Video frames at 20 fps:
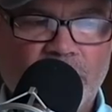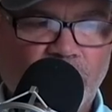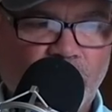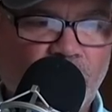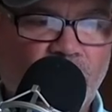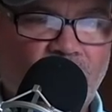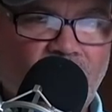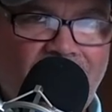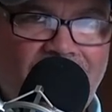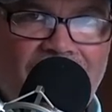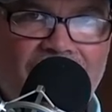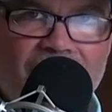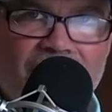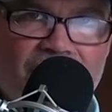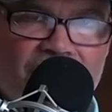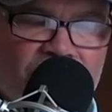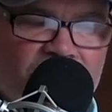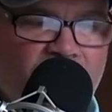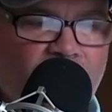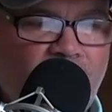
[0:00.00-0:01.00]
blue-green
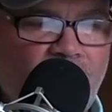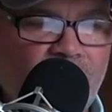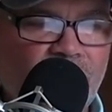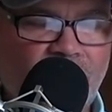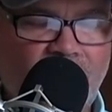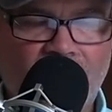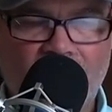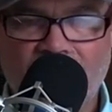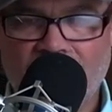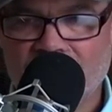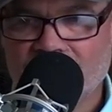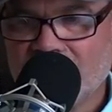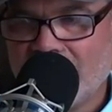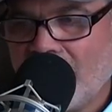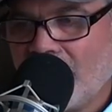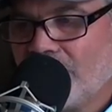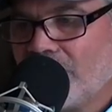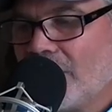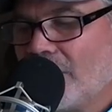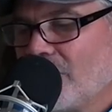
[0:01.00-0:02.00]
than some other areas.
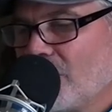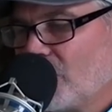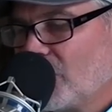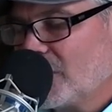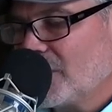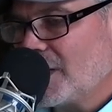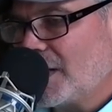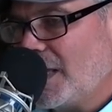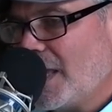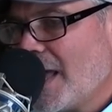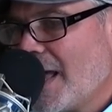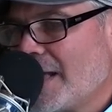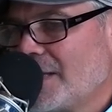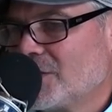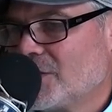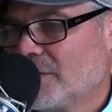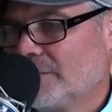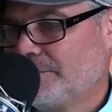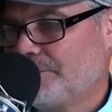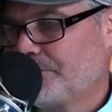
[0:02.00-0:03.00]
Now, the other thing that he
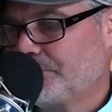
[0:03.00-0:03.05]
has